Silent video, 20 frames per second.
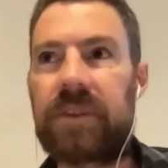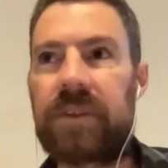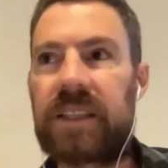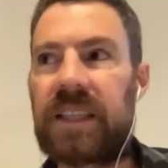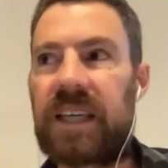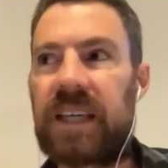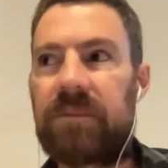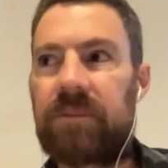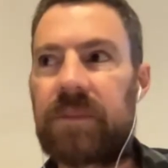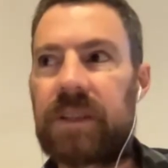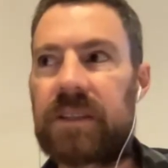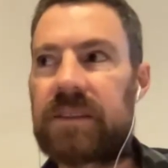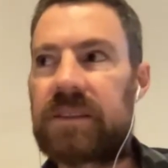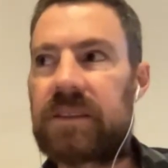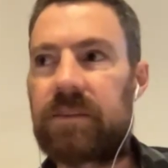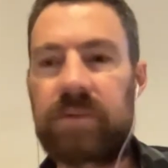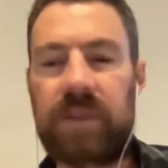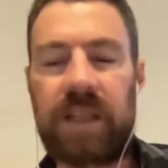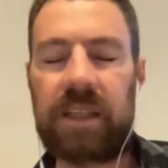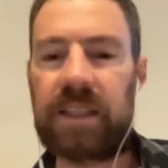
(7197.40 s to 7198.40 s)
for the government
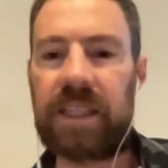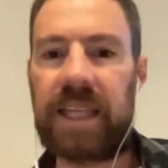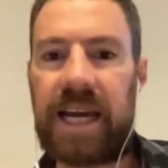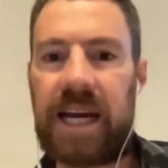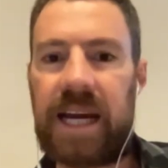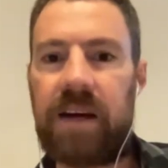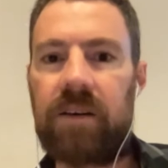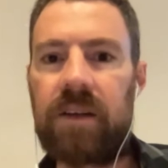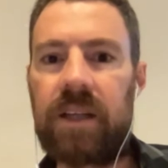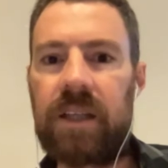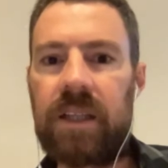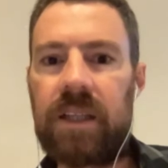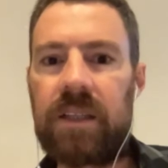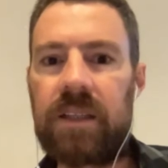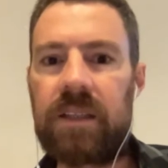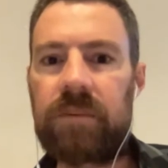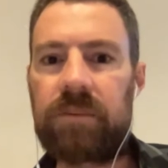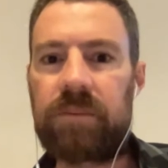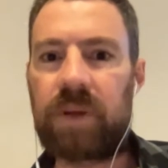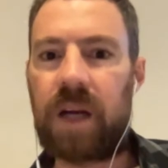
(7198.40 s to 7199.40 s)
to allow
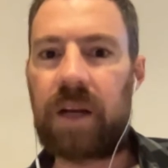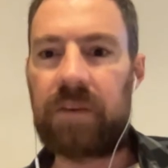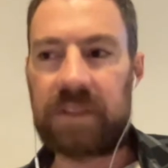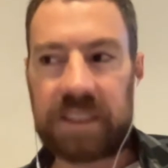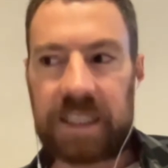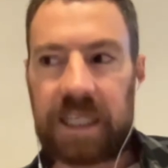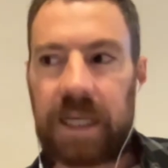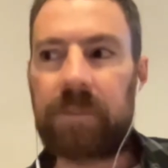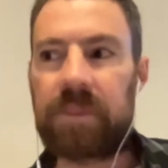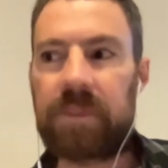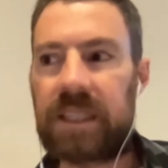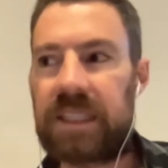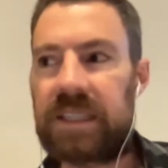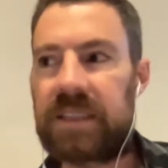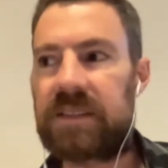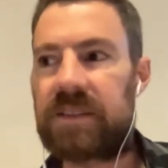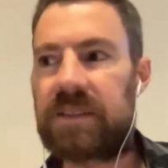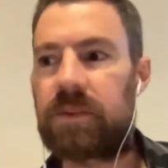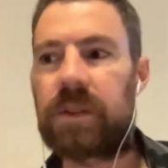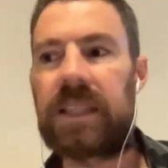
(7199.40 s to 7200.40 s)
private
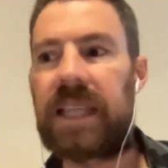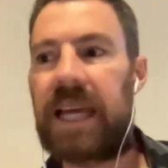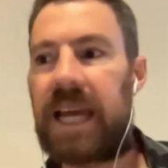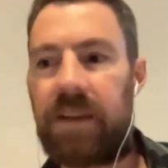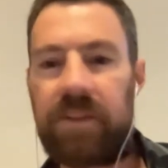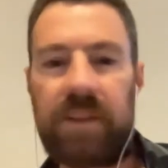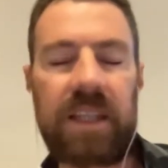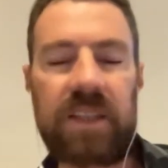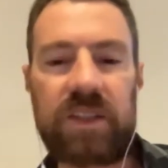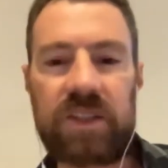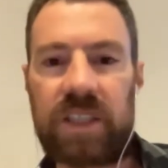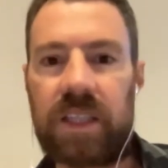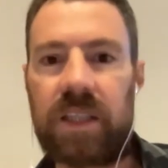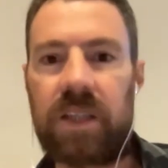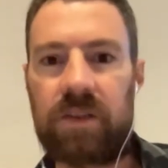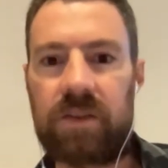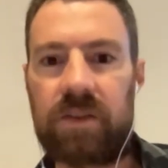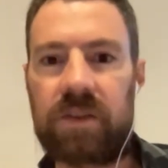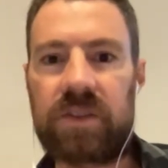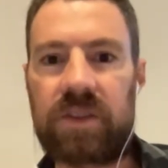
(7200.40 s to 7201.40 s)
companies to allow their
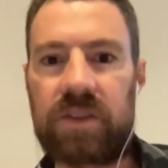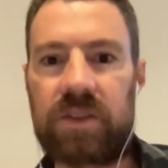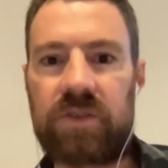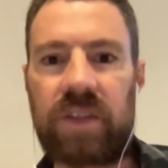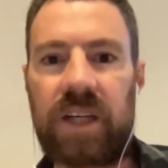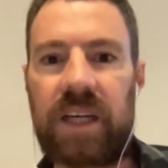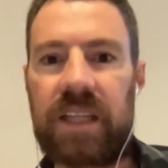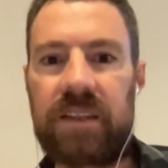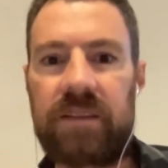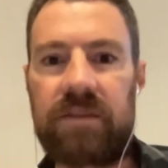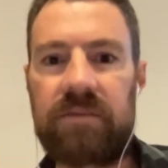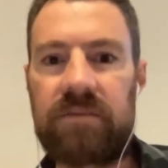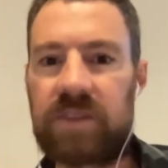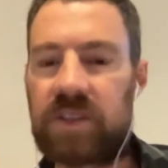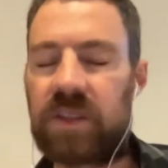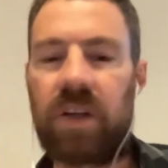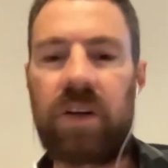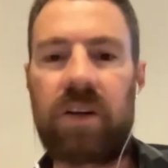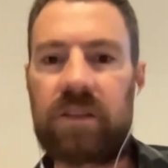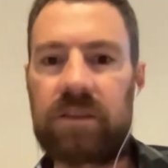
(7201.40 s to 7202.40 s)
shareholders to trade
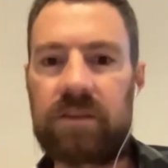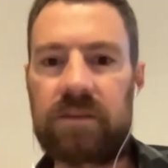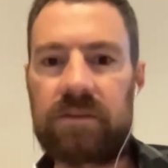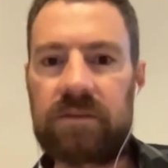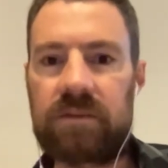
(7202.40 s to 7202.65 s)
stock.